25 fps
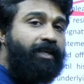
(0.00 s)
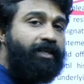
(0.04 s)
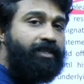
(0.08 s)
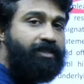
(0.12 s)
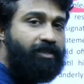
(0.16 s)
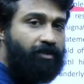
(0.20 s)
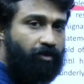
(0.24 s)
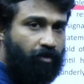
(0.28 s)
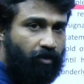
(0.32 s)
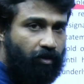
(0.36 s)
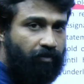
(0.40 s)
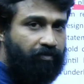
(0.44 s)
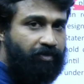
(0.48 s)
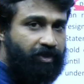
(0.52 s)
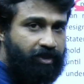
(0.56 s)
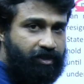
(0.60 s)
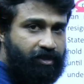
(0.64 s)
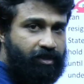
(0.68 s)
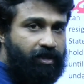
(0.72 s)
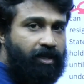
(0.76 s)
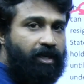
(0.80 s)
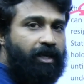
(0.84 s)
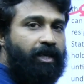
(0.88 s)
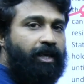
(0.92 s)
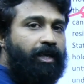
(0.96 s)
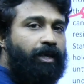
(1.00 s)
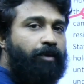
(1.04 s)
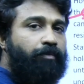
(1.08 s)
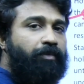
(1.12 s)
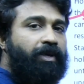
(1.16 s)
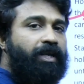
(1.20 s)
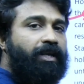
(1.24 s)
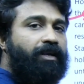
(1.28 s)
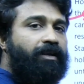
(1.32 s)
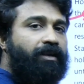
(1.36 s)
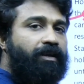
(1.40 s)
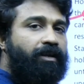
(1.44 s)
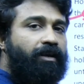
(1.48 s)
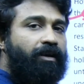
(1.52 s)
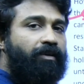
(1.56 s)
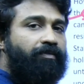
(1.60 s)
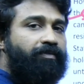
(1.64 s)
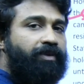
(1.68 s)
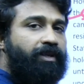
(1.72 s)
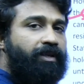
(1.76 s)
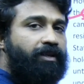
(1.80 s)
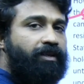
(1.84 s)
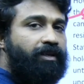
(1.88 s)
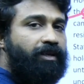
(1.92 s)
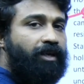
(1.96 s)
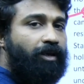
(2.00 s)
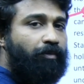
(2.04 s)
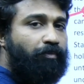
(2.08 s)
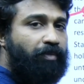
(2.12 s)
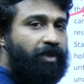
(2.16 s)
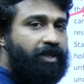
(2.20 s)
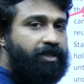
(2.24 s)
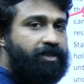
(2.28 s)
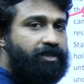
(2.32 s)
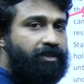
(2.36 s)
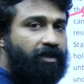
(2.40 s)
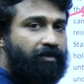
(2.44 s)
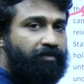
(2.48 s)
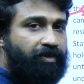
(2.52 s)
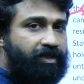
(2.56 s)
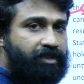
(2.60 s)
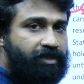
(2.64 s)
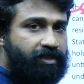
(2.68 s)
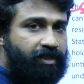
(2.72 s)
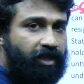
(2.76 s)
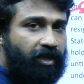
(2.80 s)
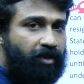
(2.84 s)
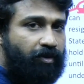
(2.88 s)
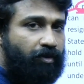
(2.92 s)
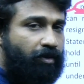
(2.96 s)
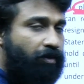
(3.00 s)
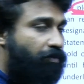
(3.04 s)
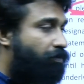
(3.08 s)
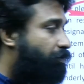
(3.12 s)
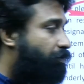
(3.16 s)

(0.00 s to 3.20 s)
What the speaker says: his office immediately after the completion of his tenure of